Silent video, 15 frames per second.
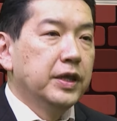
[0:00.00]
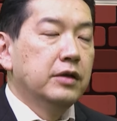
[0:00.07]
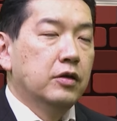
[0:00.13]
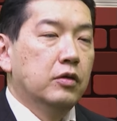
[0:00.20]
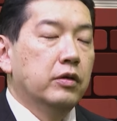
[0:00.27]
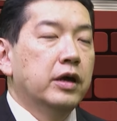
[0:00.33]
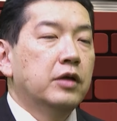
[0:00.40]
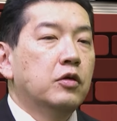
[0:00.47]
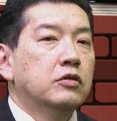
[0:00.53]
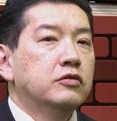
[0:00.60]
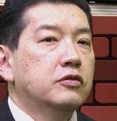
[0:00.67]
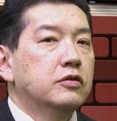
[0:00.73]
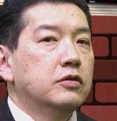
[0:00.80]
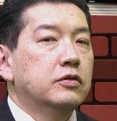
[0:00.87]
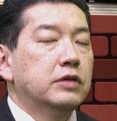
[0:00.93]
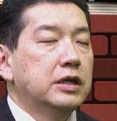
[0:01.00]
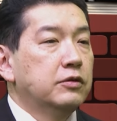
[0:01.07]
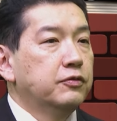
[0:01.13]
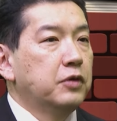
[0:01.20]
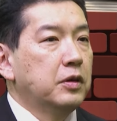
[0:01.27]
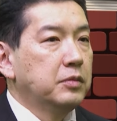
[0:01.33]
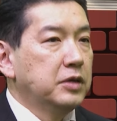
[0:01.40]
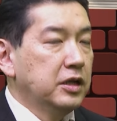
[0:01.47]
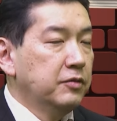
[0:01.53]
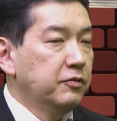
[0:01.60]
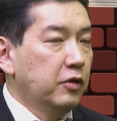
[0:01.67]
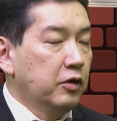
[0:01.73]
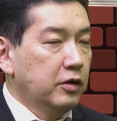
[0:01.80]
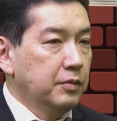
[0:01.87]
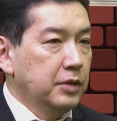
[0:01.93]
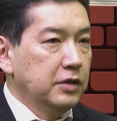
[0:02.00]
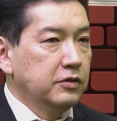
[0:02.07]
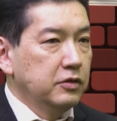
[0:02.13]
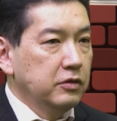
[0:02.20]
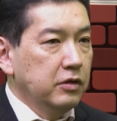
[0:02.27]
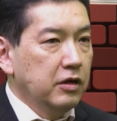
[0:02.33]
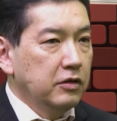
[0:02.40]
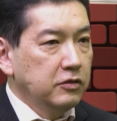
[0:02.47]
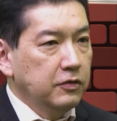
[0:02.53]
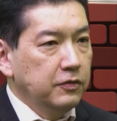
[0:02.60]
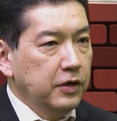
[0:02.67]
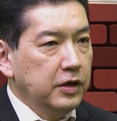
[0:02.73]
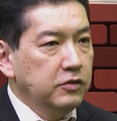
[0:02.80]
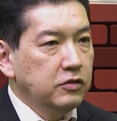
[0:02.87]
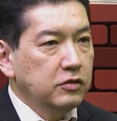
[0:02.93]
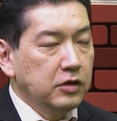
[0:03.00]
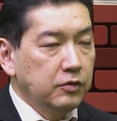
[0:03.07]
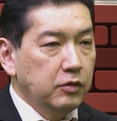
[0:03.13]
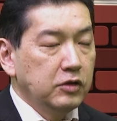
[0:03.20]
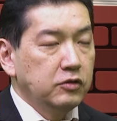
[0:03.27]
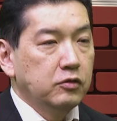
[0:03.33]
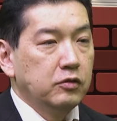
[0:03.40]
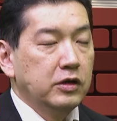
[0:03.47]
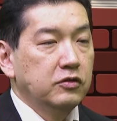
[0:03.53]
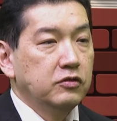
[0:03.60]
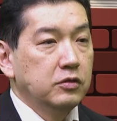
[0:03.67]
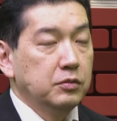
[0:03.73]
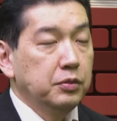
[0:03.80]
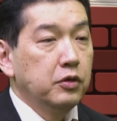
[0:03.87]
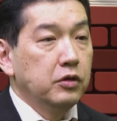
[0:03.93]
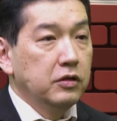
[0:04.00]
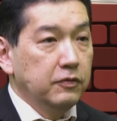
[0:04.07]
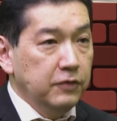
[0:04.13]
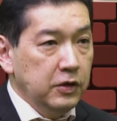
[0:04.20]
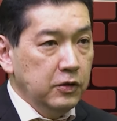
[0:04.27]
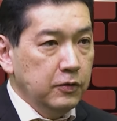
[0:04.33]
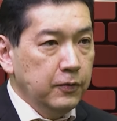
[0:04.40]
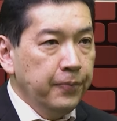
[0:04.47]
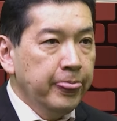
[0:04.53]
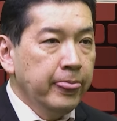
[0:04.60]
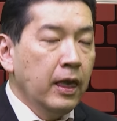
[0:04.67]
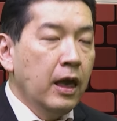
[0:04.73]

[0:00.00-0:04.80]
You know, and also from an environmental conservation and restoration point of view,